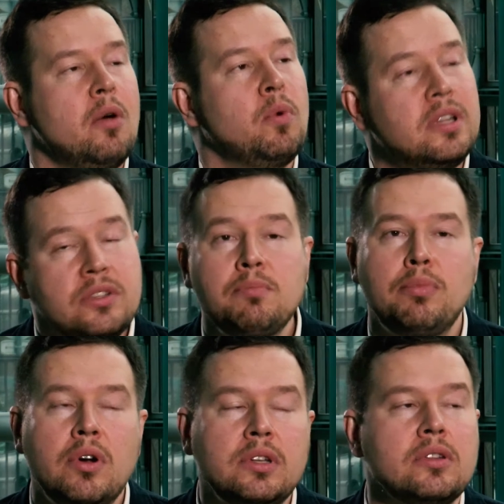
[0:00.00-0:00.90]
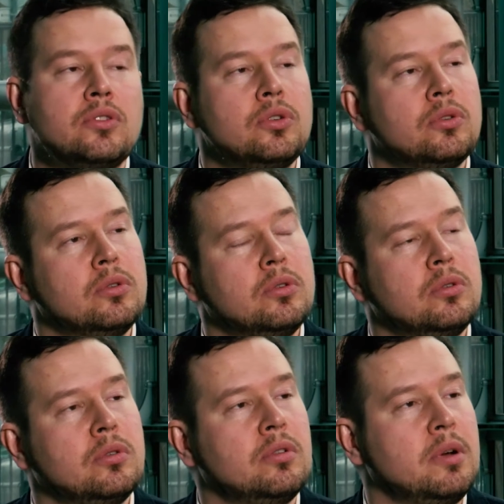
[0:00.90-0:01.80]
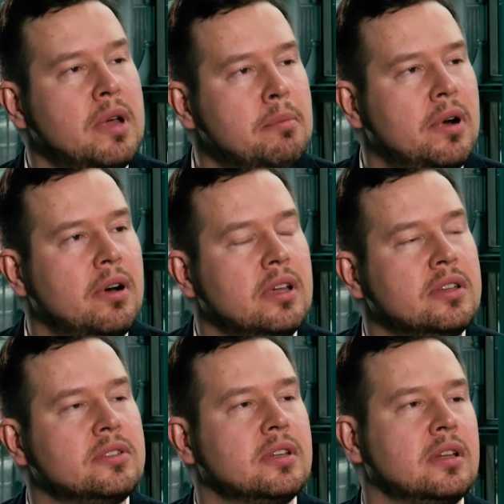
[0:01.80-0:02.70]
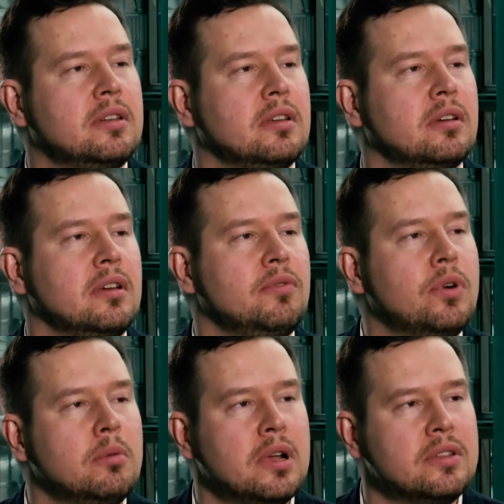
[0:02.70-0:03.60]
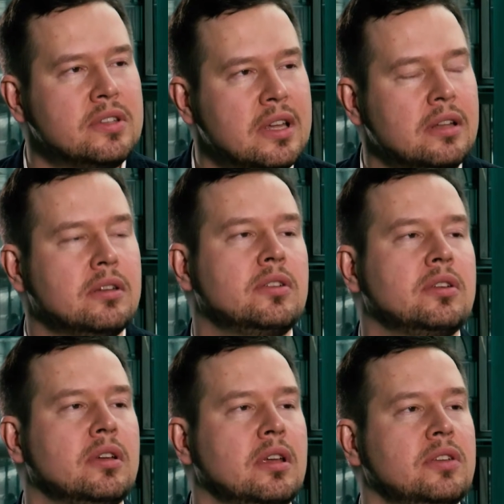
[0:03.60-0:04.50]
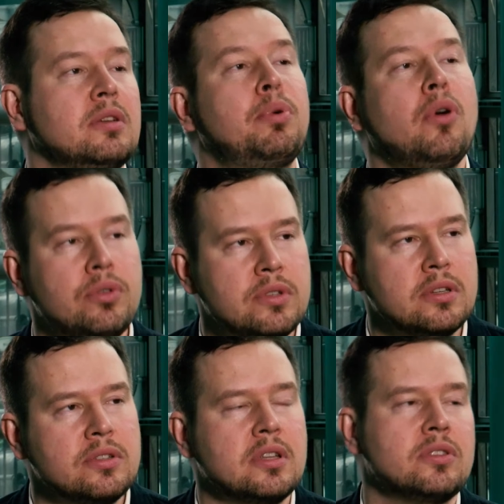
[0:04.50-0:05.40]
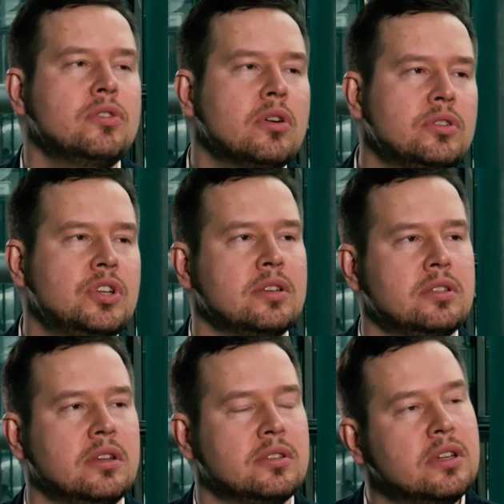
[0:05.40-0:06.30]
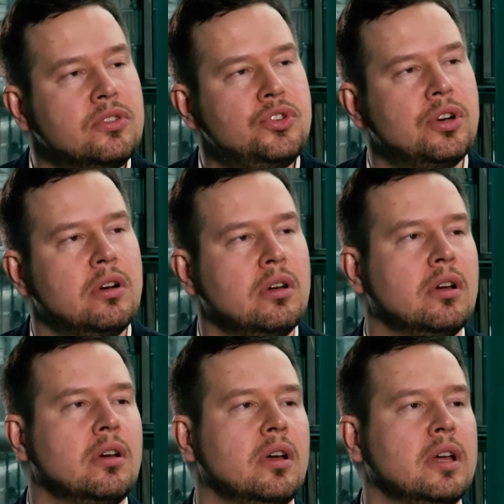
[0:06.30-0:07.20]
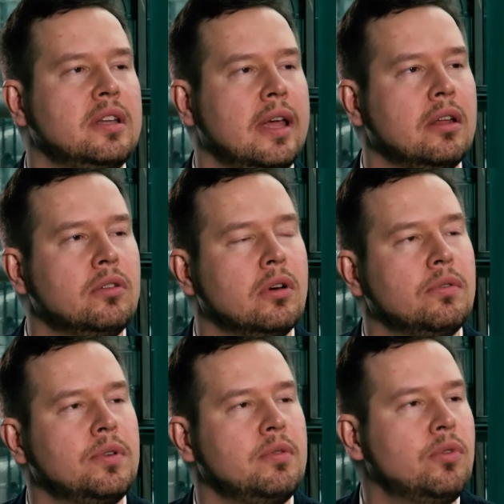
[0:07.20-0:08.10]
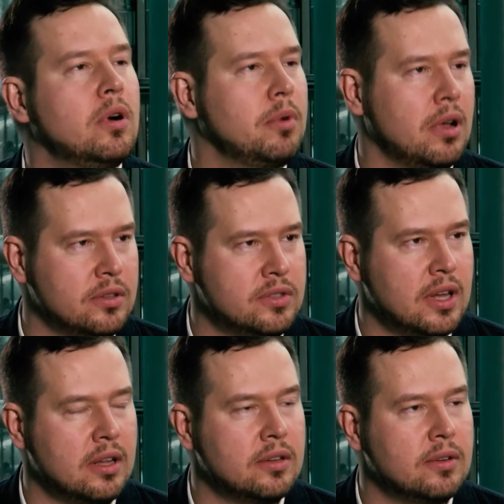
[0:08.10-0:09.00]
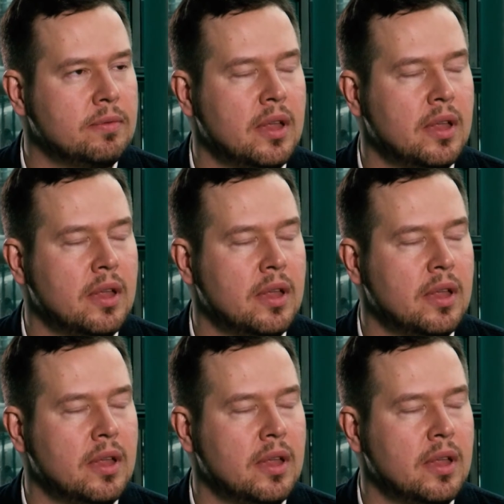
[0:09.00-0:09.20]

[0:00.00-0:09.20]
What is important to remember is that informed consent is a process. It's not just a signature at the end of informed consent.